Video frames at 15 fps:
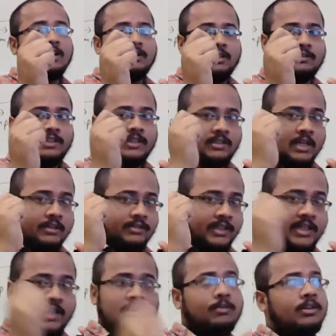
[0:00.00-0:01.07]
The
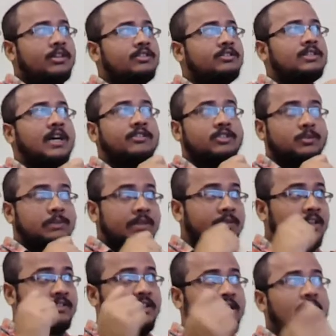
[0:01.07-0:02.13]
second one is
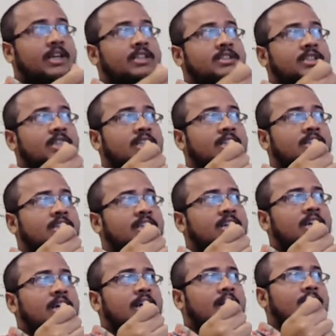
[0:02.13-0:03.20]
unsupervised learning training.
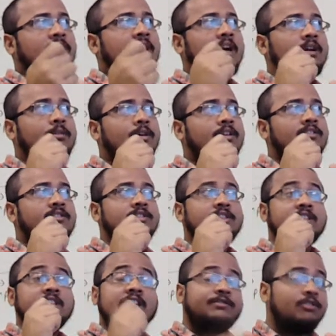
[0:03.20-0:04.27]
The third one is
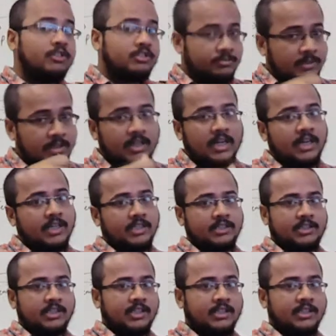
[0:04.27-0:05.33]
reinforcement learning
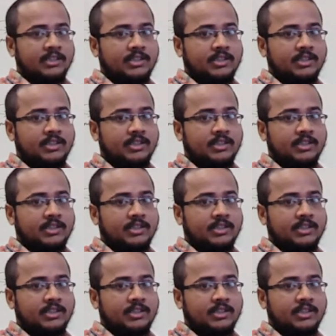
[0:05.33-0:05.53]
training.